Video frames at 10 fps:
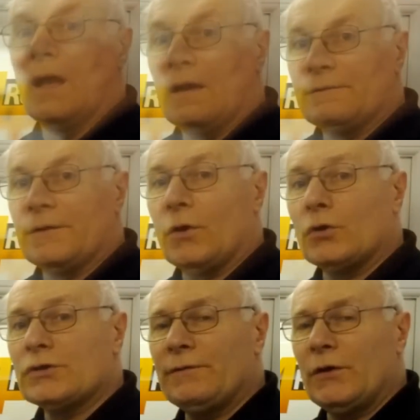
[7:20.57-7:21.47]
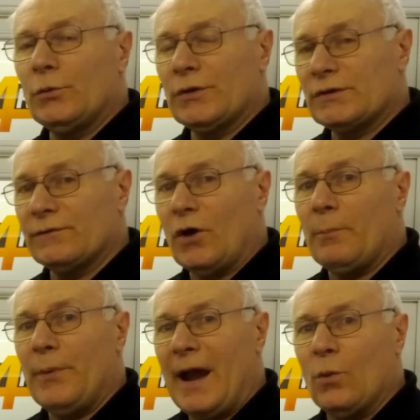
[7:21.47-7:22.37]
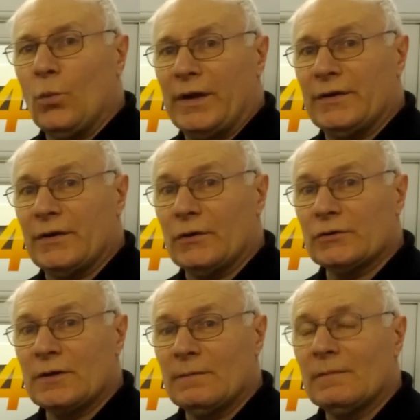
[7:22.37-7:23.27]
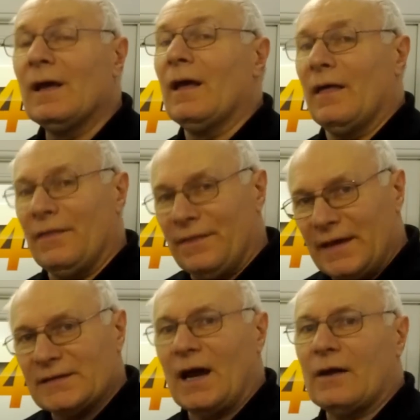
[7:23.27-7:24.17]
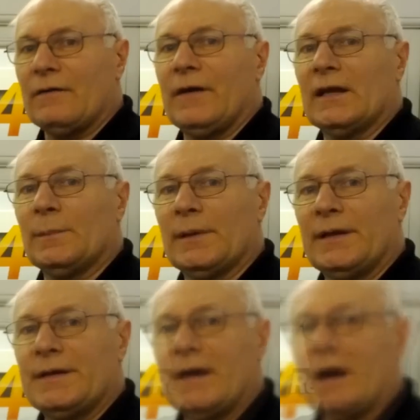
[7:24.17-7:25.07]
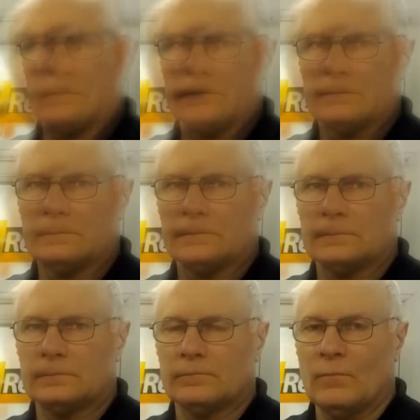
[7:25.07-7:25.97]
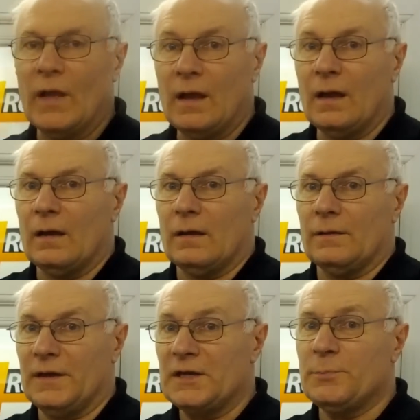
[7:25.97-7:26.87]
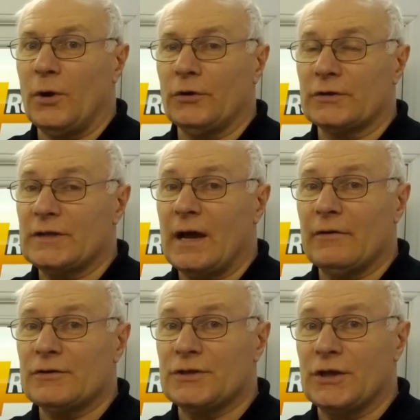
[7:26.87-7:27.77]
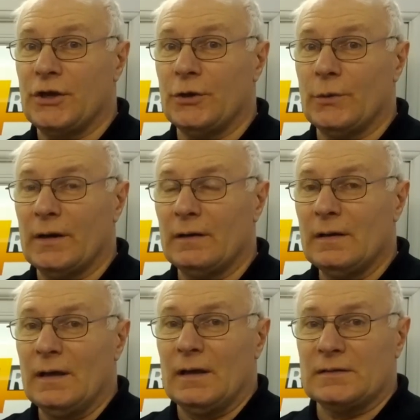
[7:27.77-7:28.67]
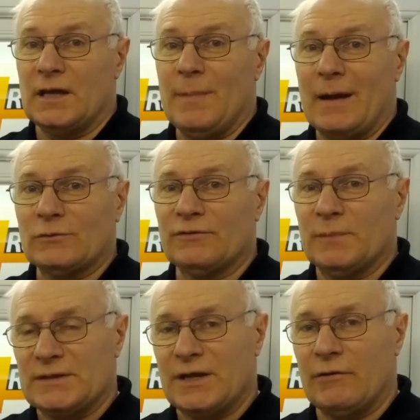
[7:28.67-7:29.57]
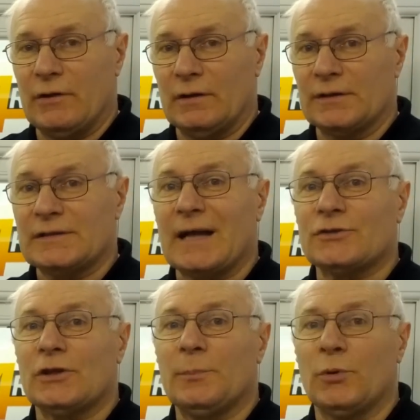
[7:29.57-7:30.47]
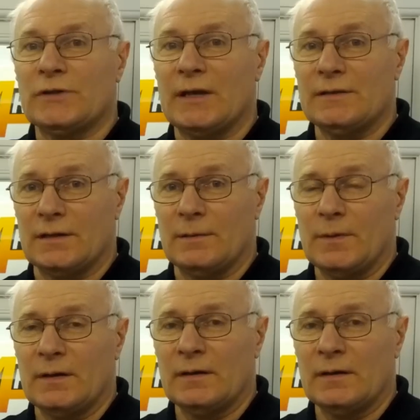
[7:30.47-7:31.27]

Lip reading: For those of you that have got brown windows, these are available in a dark brown finish as well. These products are as secure as the amount of material that's actually put into them.